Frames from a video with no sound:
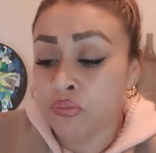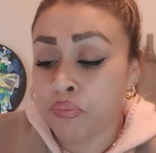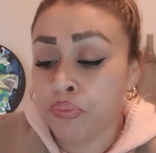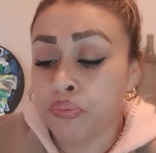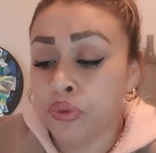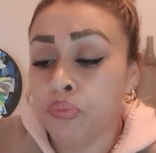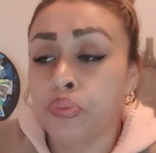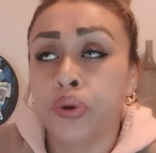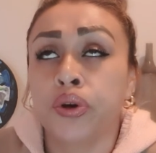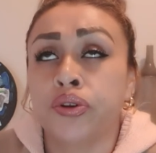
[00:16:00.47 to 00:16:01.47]
this, the
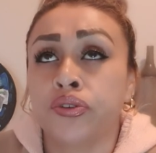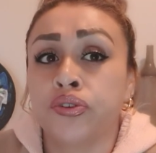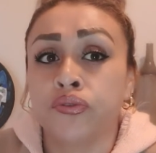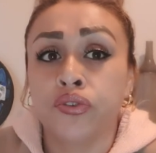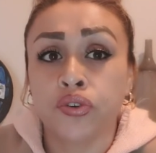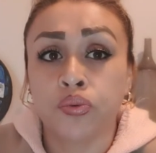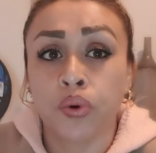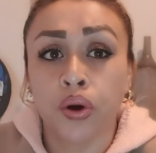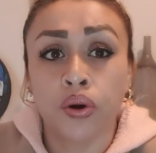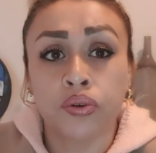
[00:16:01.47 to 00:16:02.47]
burdens of this
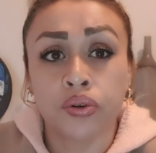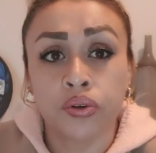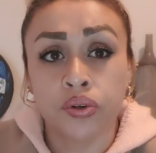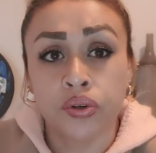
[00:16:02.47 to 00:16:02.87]
world,